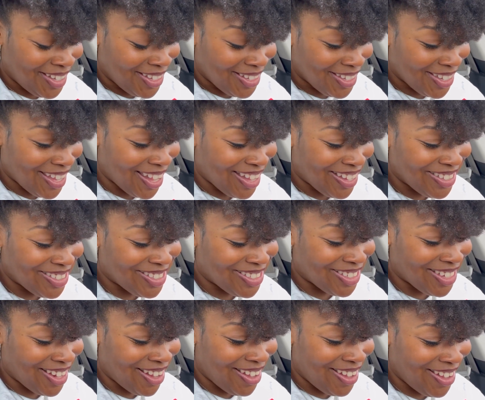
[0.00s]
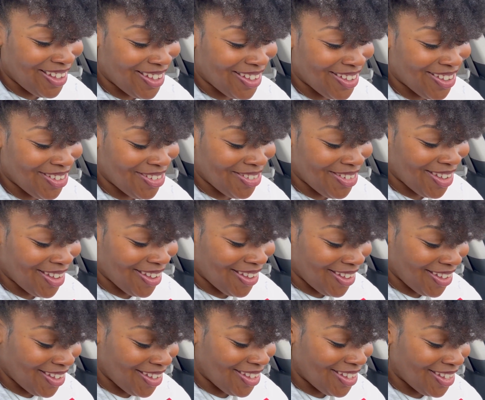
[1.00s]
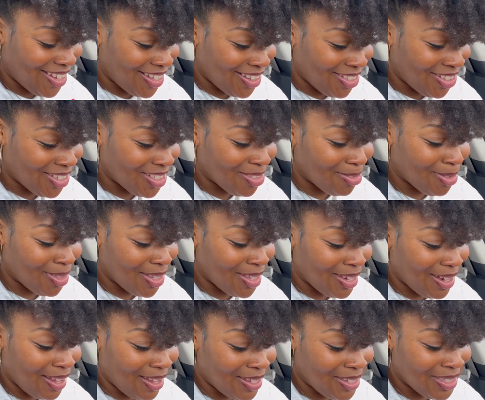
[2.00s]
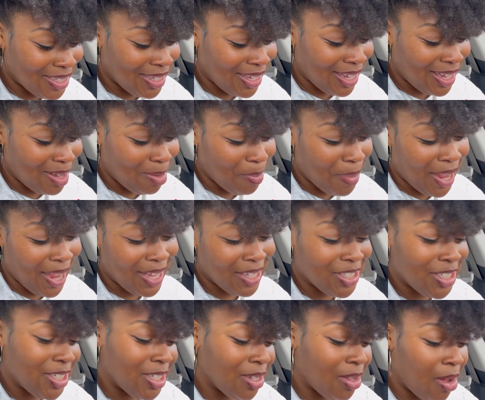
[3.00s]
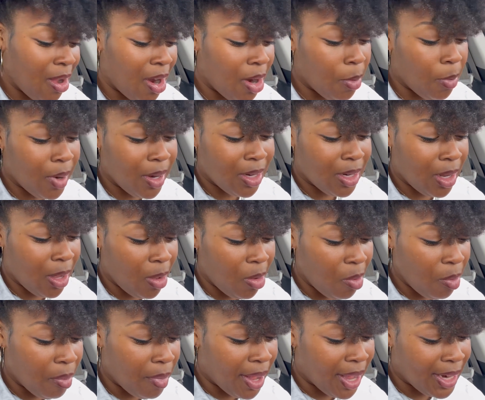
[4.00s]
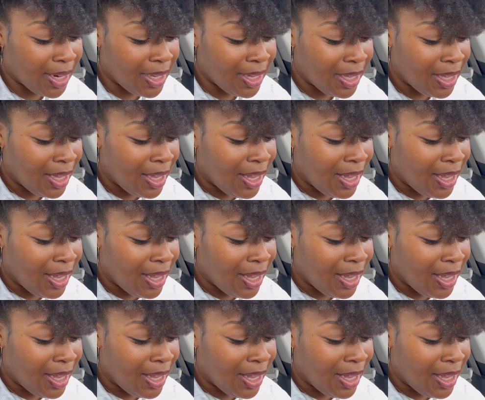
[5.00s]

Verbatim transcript: KJ, okay. He looks really nice, laid back, chill, hardworking homebody.